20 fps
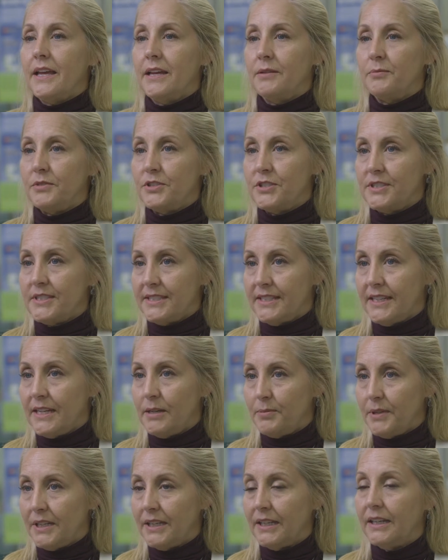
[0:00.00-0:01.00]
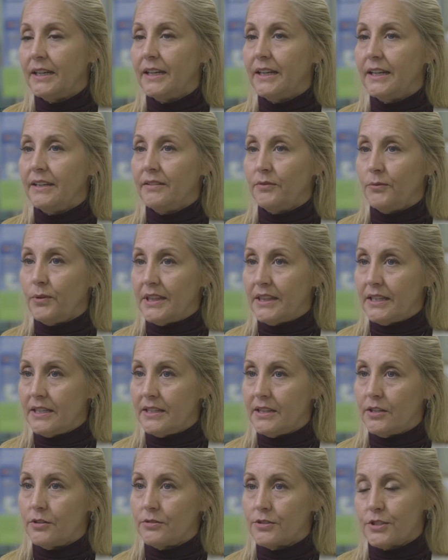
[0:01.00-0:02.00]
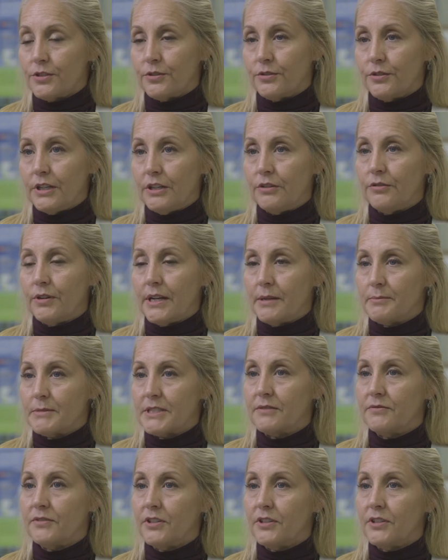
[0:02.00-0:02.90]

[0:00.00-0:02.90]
and keeping within those 30 grams of